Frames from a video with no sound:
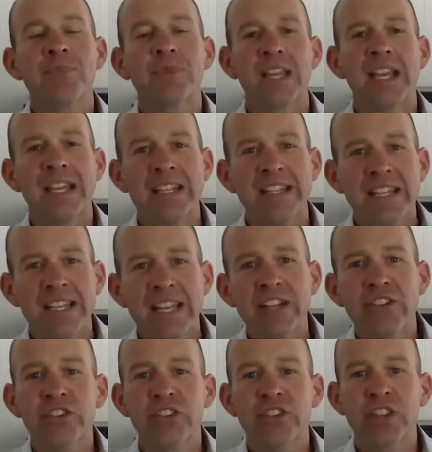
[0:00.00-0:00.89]
in
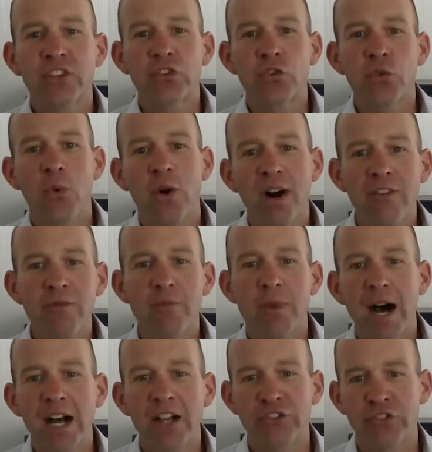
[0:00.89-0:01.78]
each of the 12
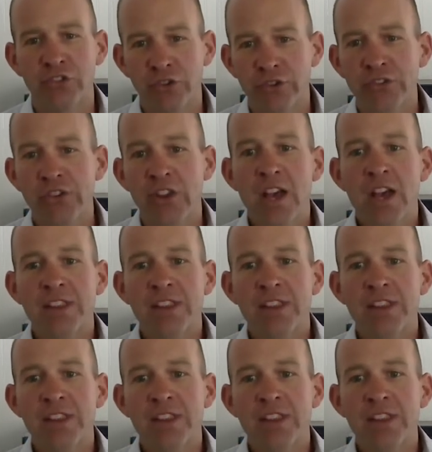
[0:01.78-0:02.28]
modules